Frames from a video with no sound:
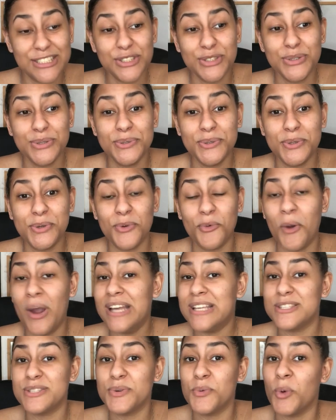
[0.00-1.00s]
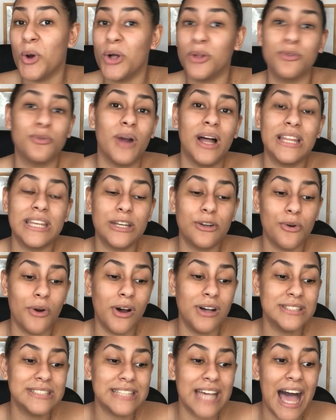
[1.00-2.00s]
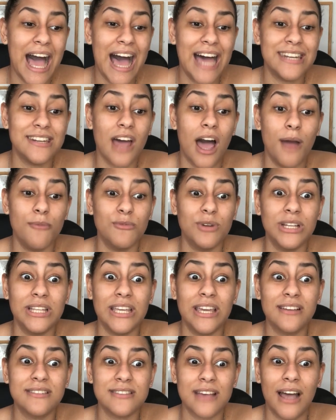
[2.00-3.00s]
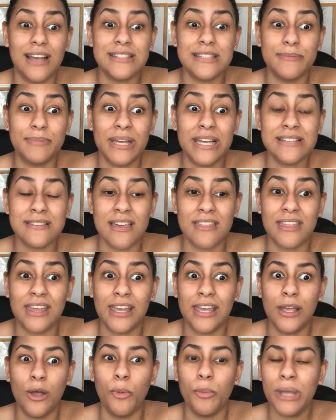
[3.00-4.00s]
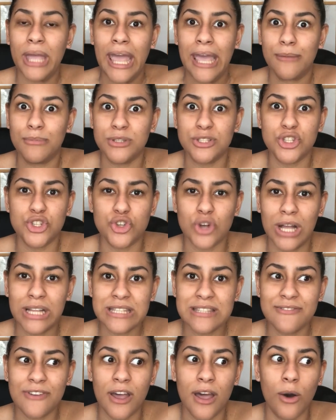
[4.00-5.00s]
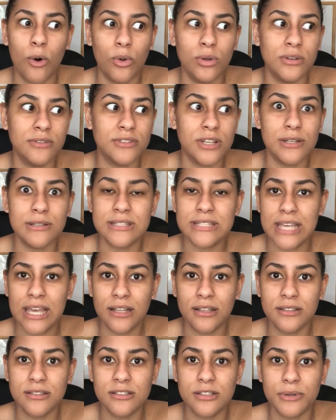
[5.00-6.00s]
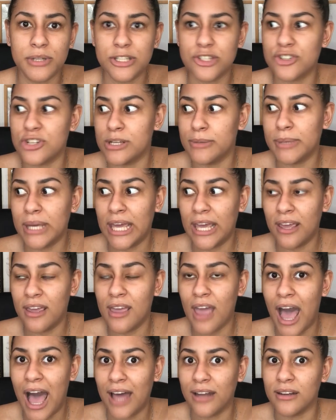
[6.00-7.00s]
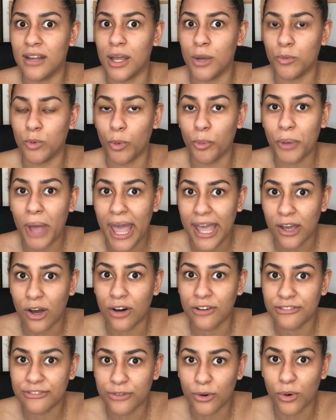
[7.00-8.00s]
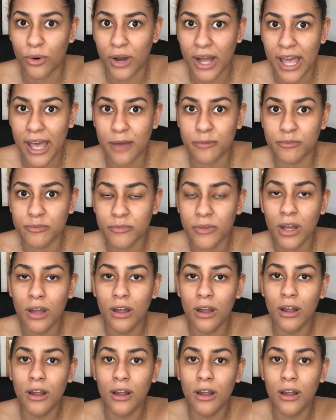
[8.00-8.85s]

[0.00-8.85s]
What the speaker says: to grace World Rallycross, and I'm really excited because I think he'll be able to transfer all of those skills to Extreme E and it will pay off for him.